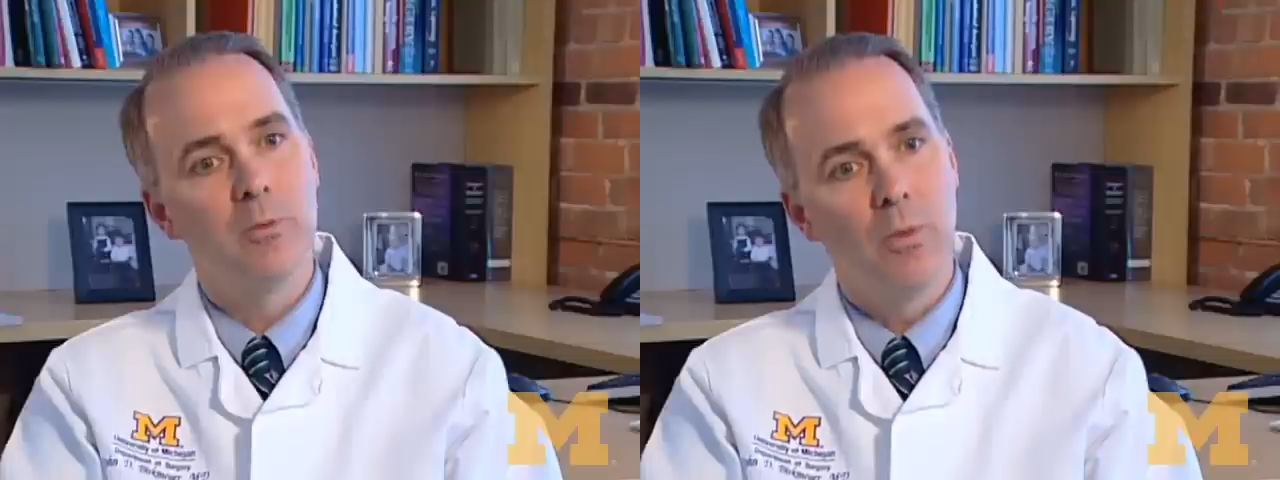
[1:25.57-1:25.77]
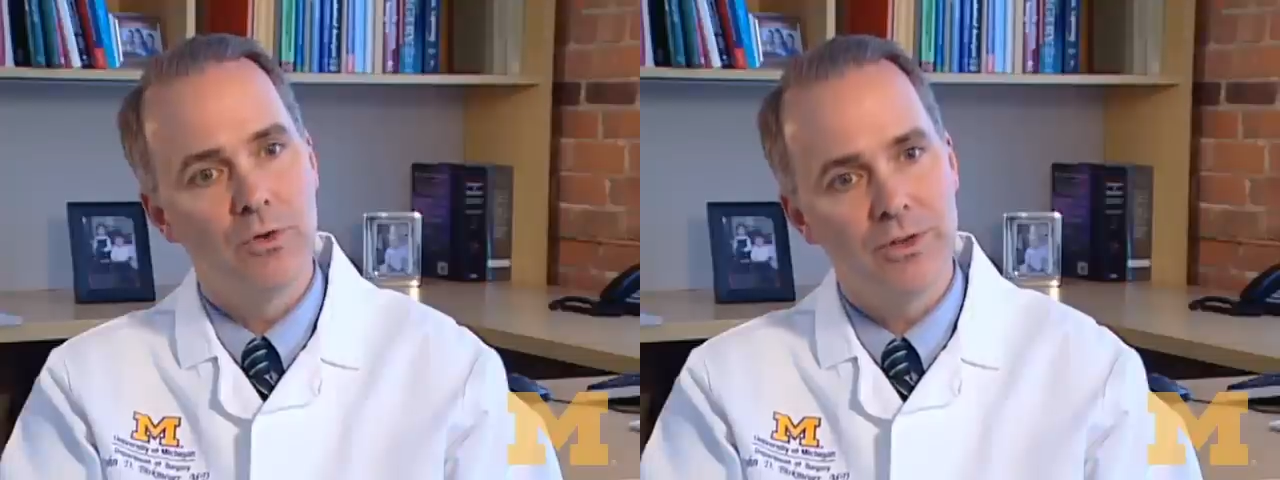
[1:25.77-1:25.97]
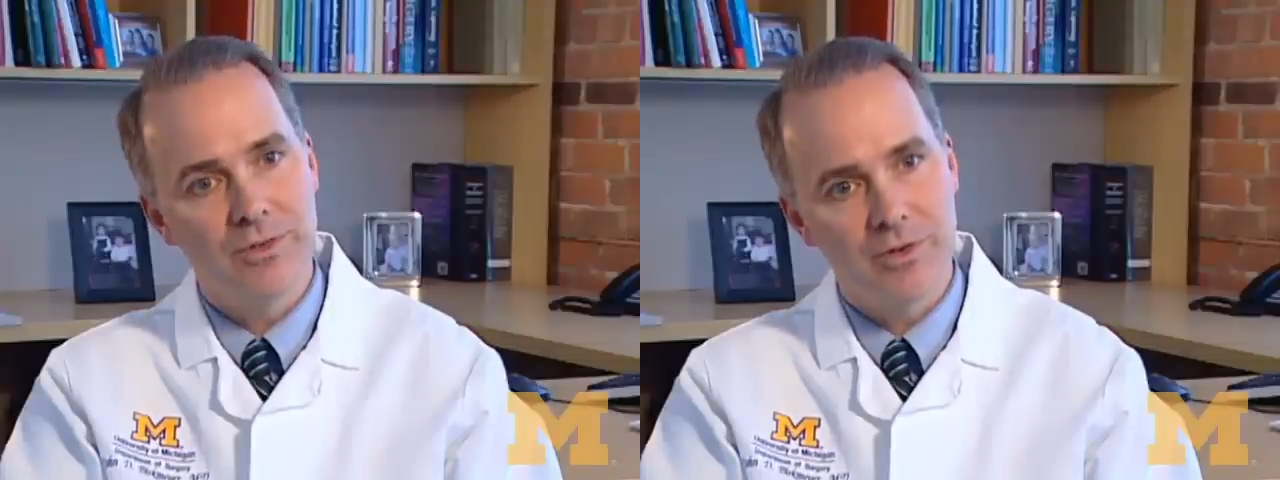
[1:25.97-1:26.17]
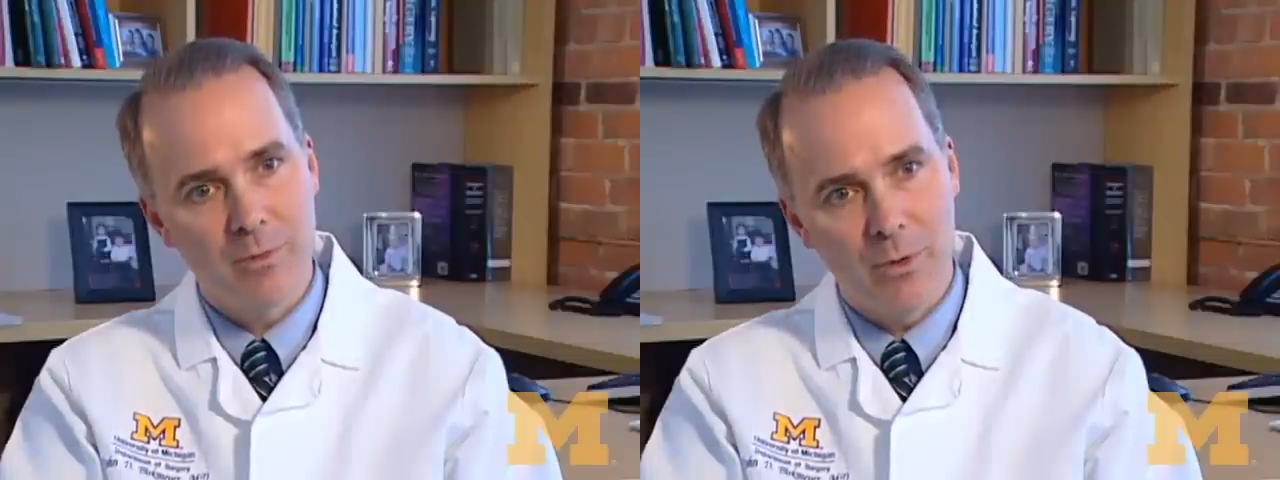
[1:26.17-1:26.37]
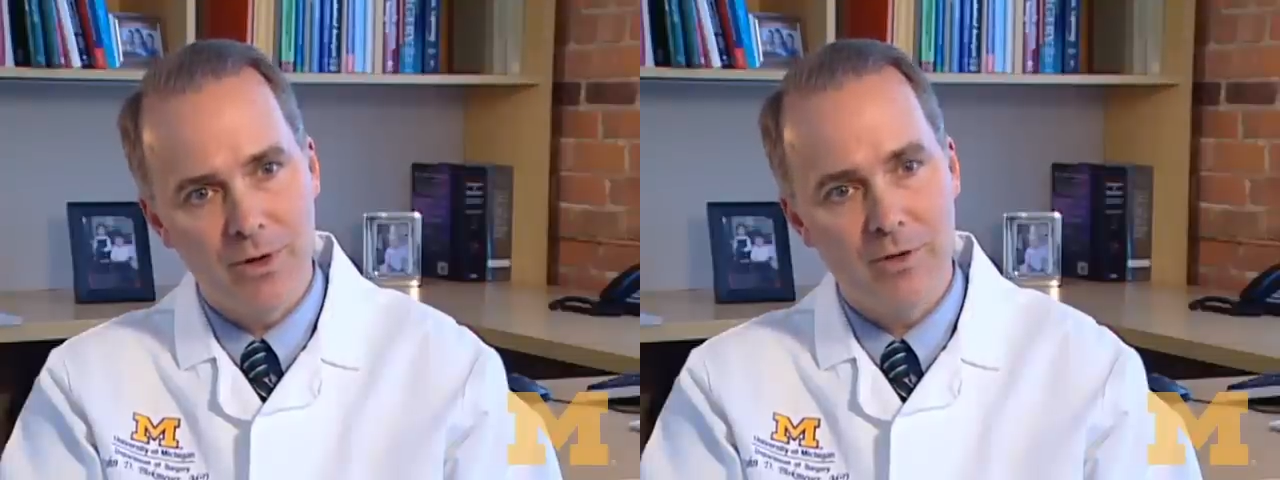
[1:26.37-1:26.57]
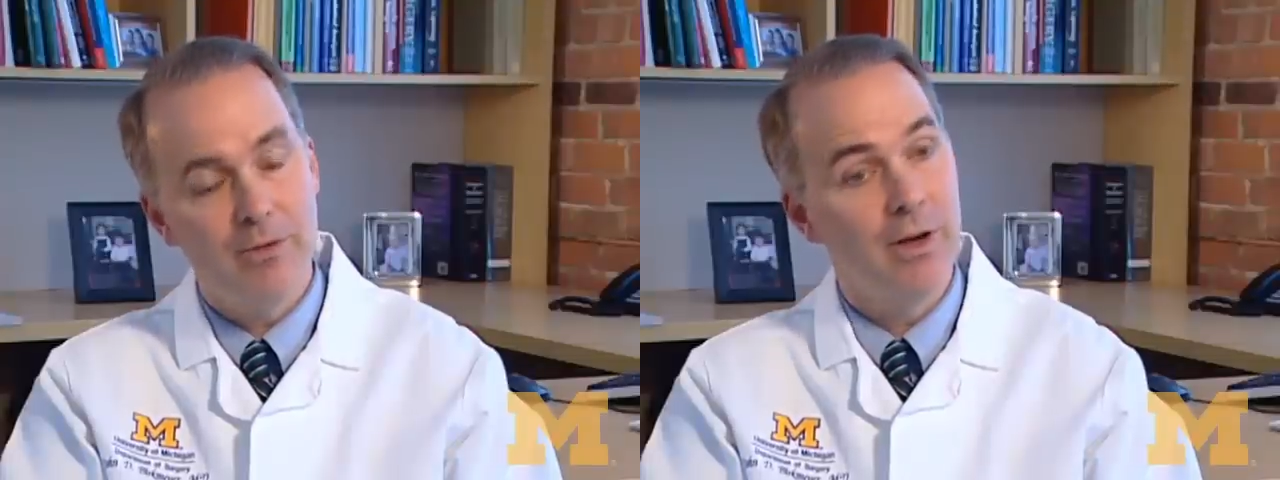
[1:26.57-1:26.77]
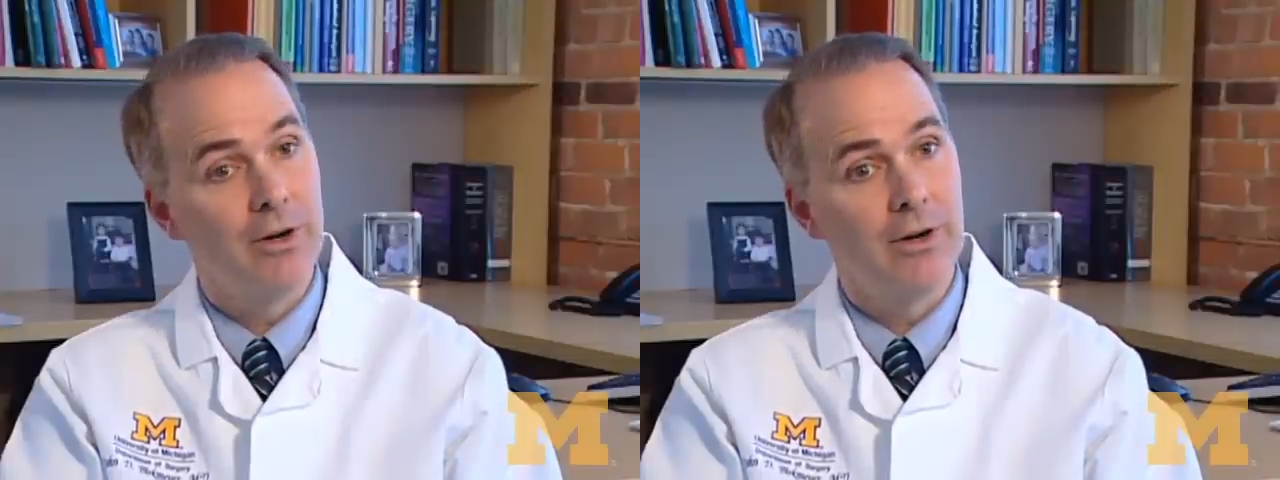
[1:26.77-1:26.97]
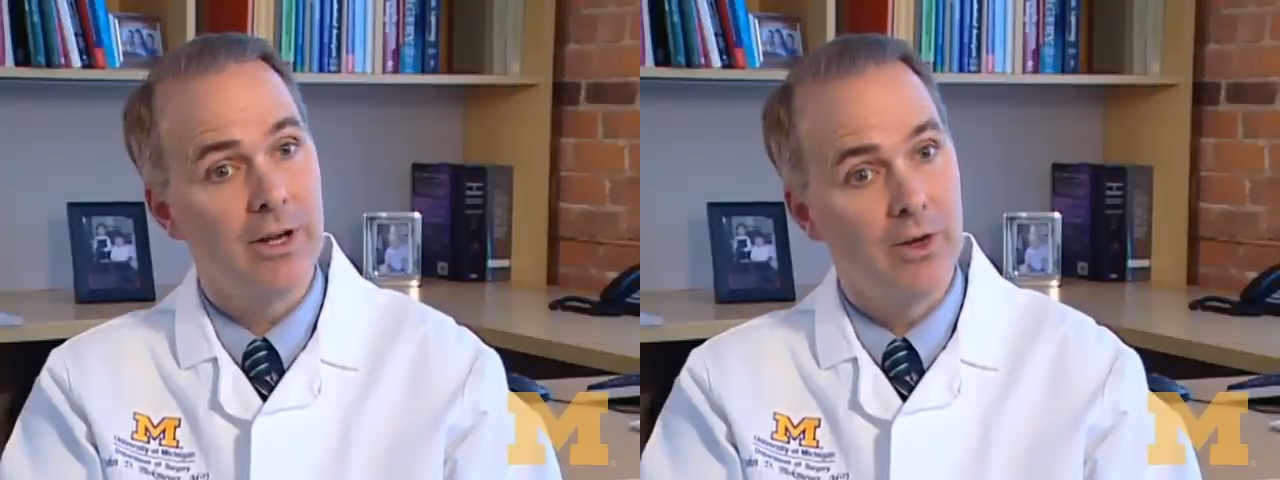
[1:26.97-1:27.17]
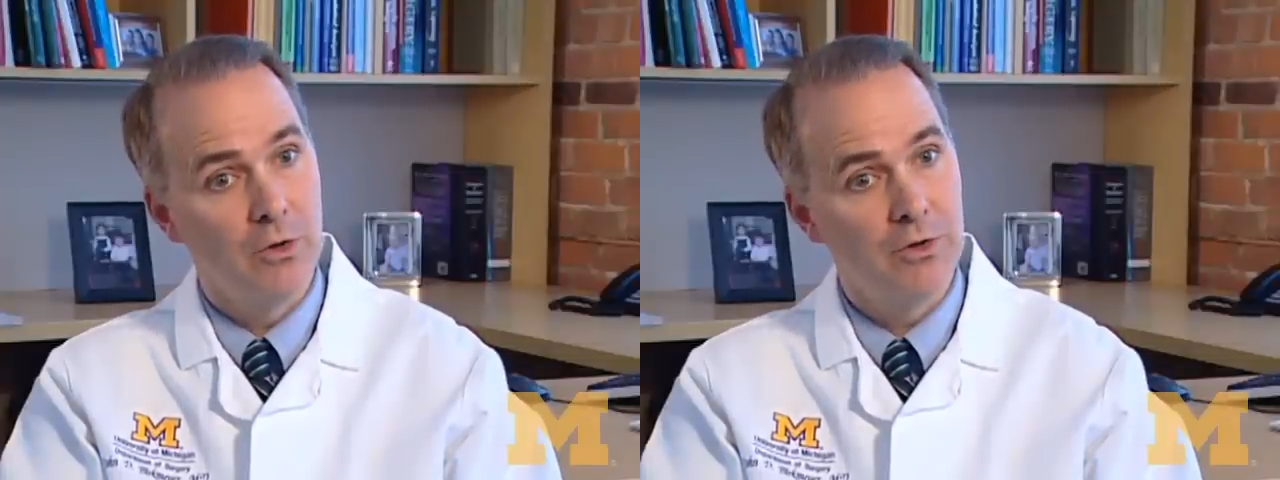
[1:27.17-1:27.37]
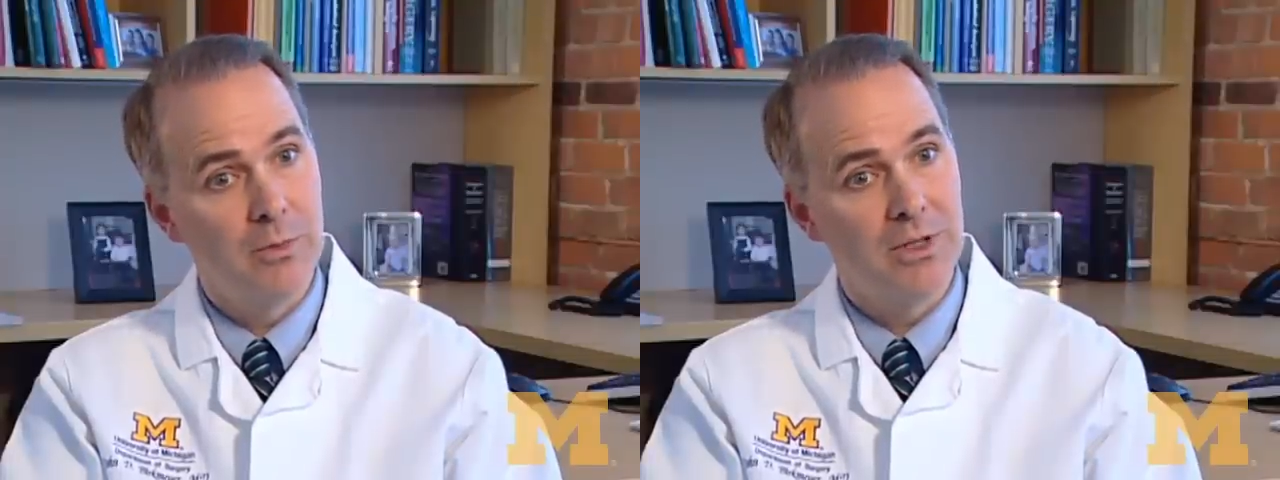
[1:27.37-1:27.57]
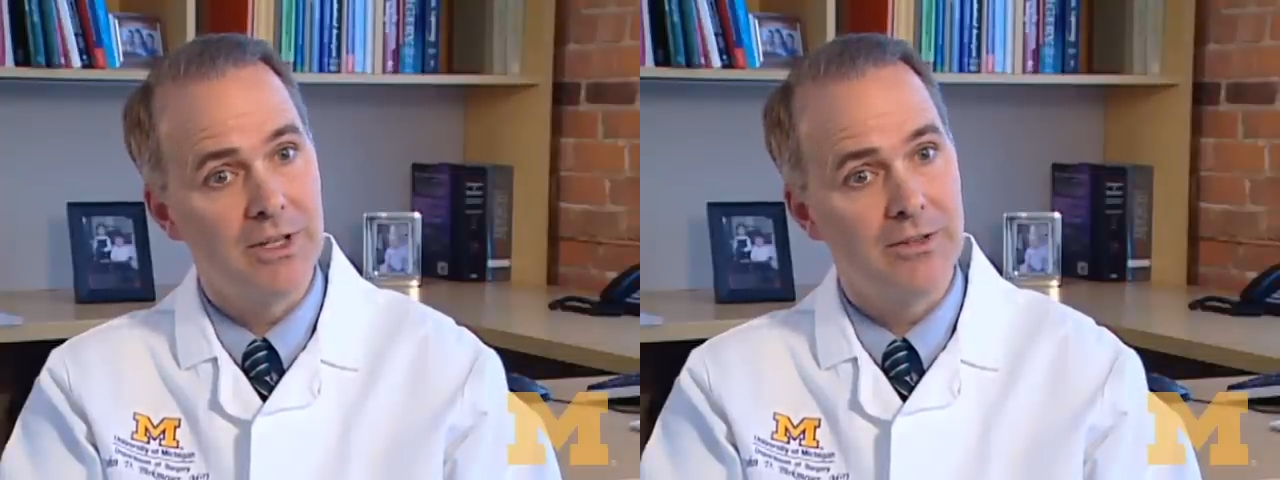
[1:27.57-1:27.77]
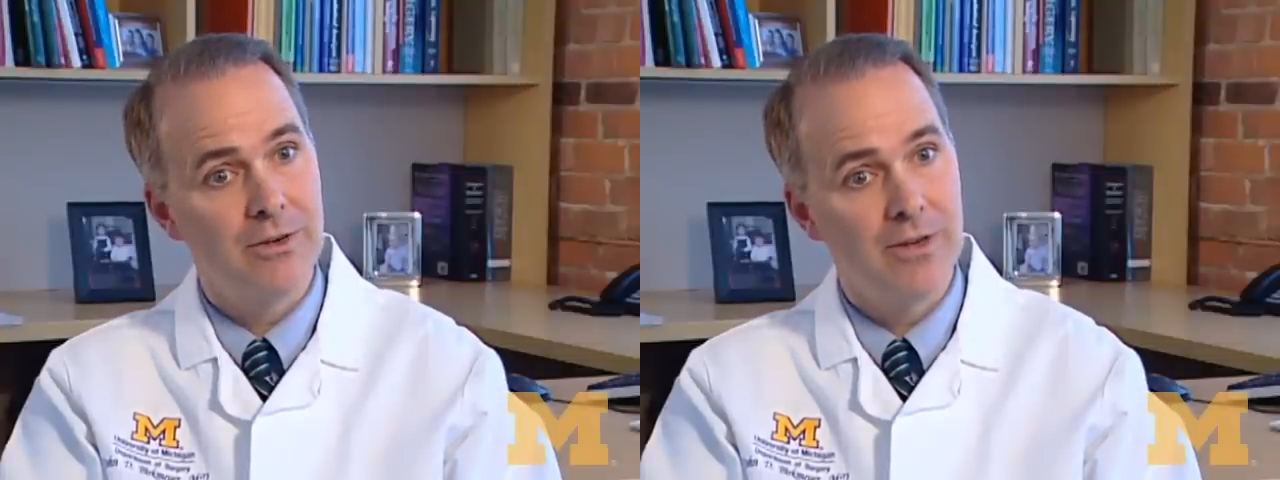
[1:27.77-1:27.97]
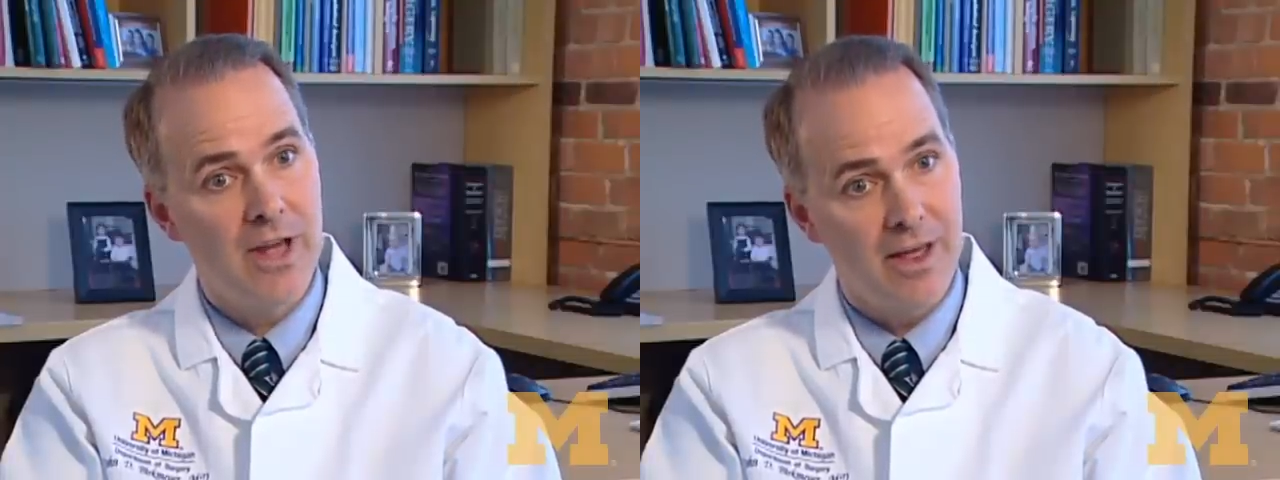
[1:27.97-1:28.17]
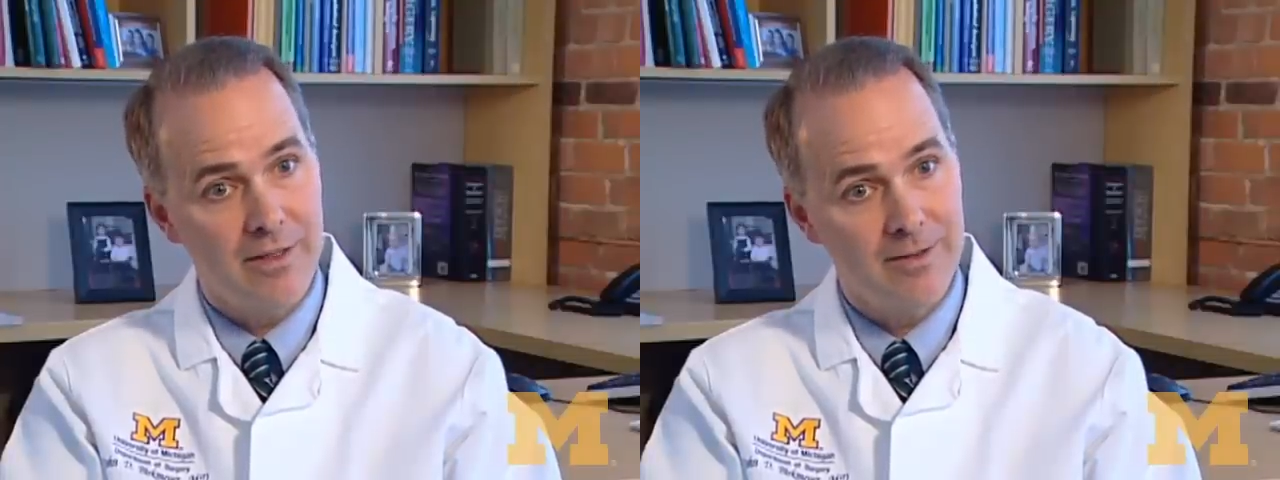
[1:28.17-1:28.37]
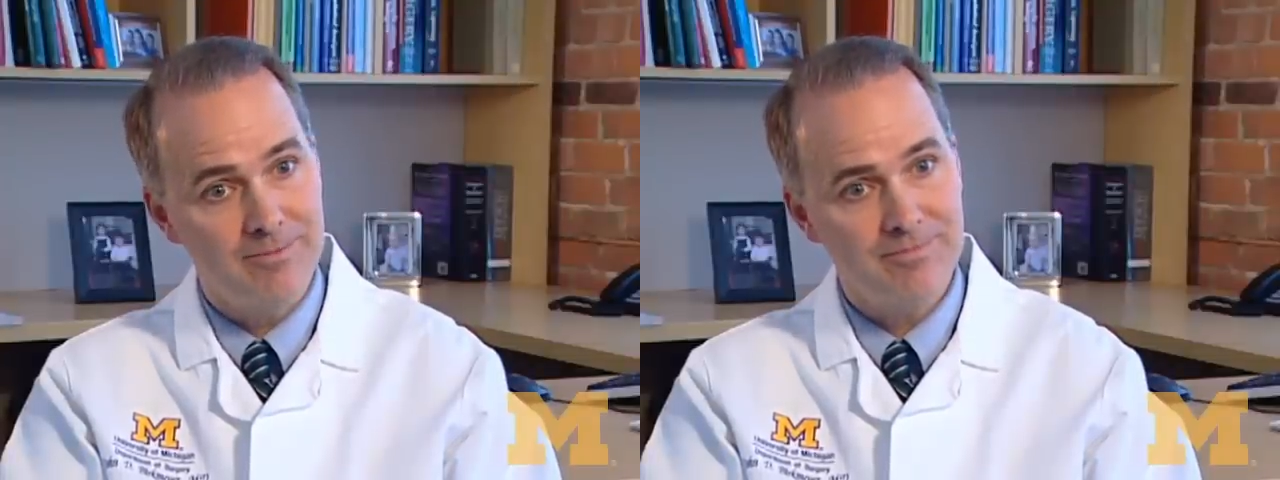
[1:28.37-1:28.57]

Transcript: multi-system organ failure, and ultimately to death